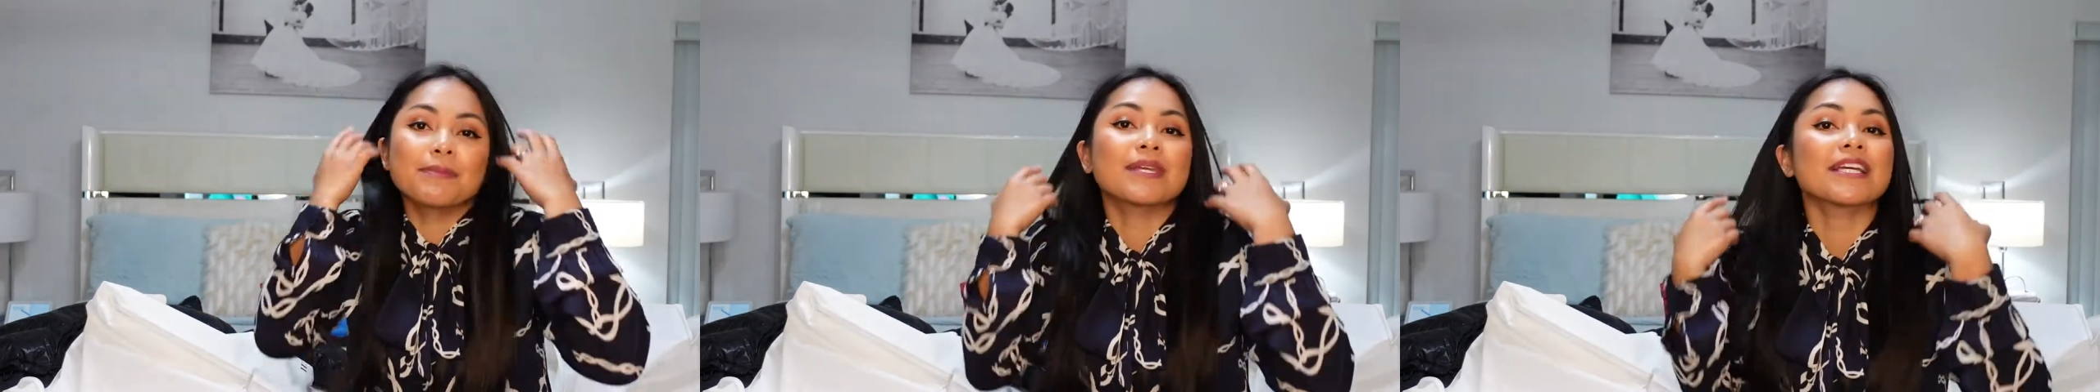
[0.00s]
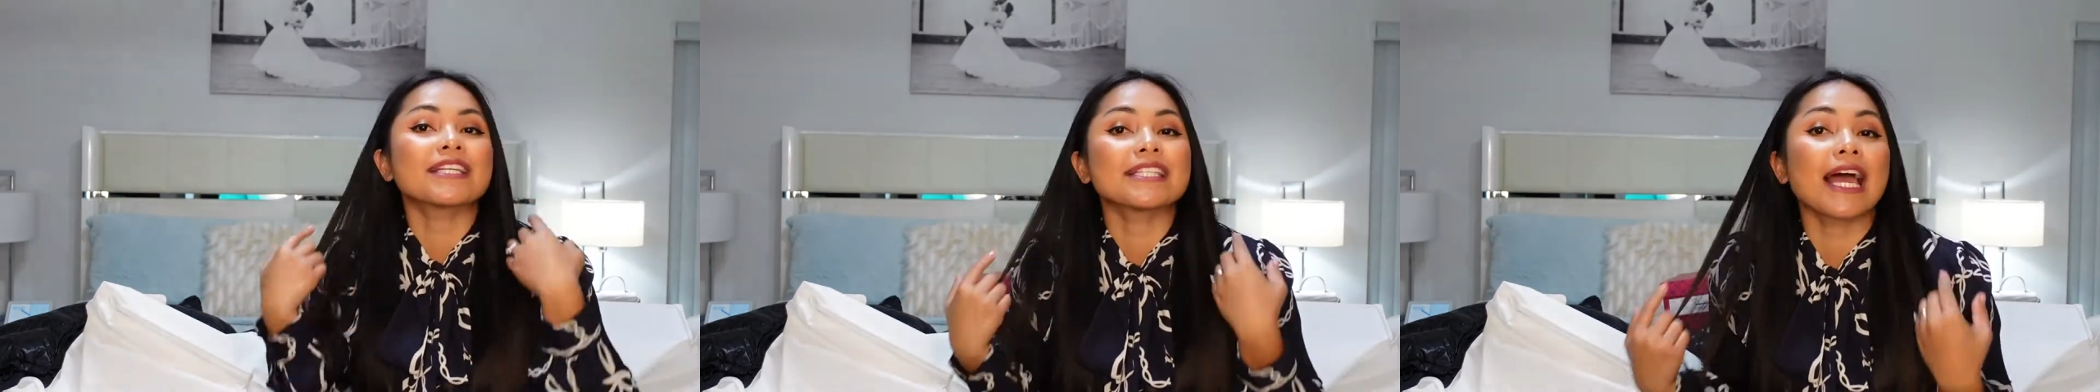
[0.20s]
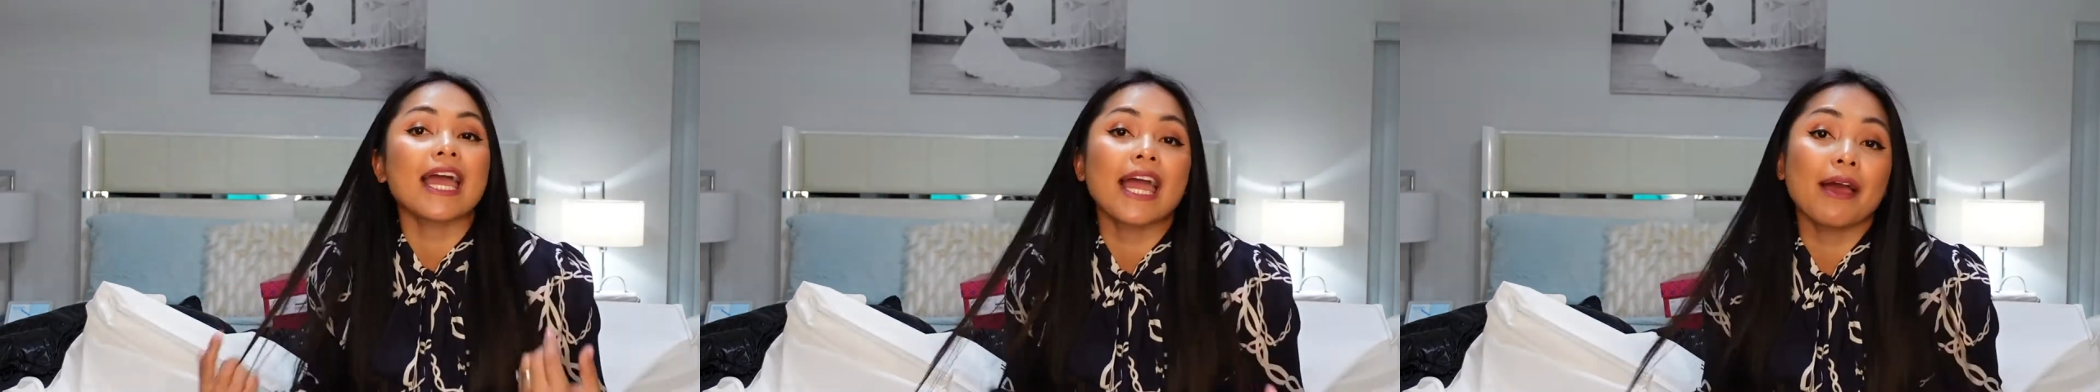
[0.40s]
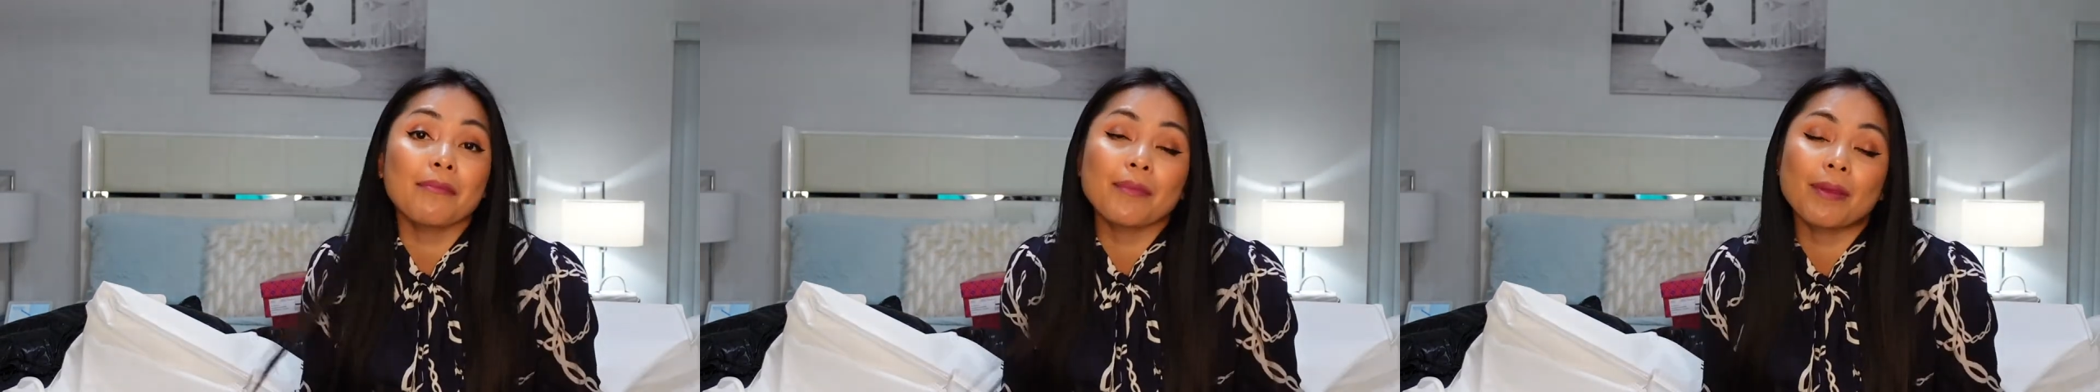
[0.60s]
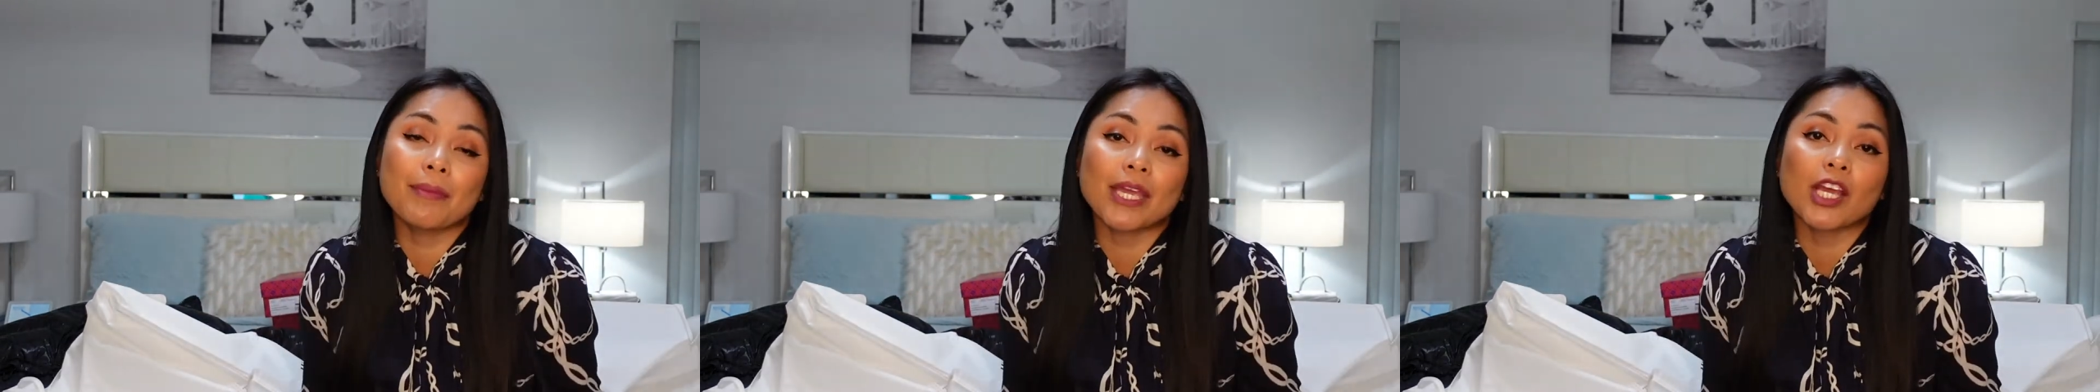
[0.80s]
because I have
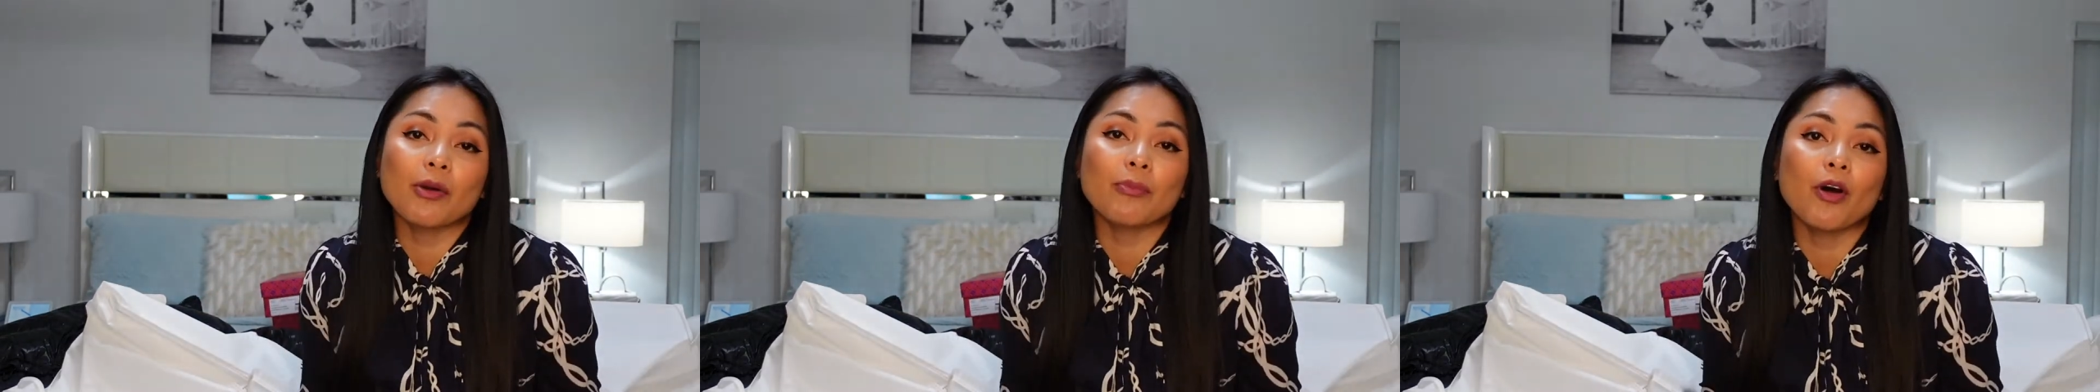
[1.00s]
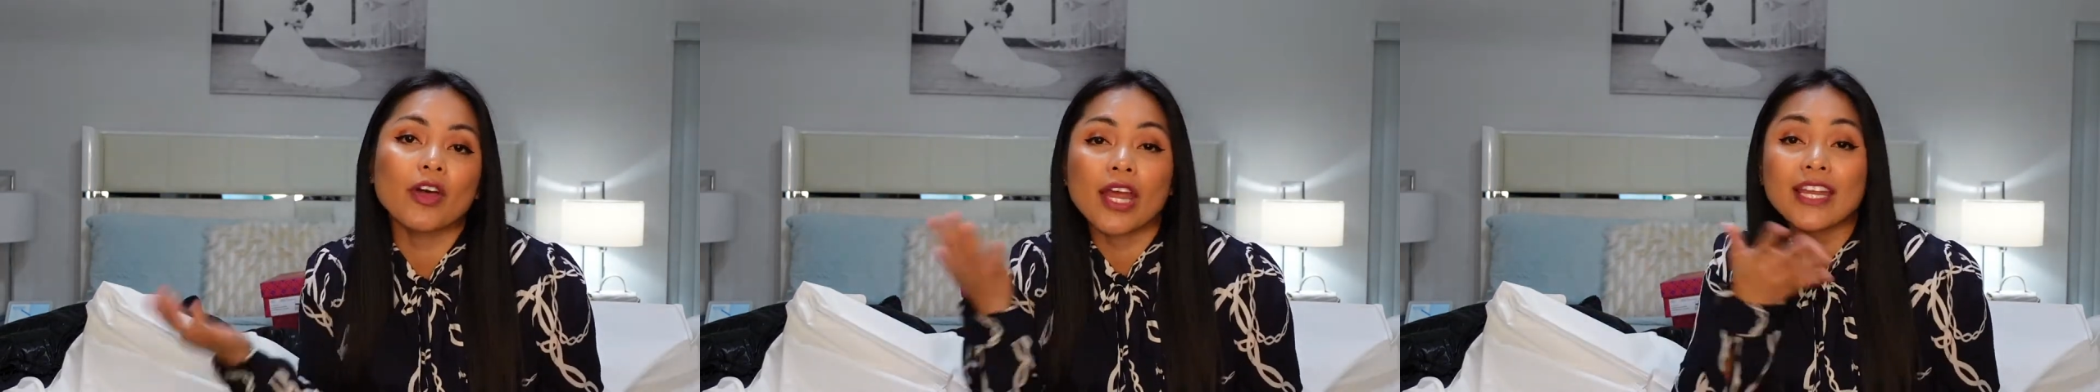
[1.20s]
my makeup on,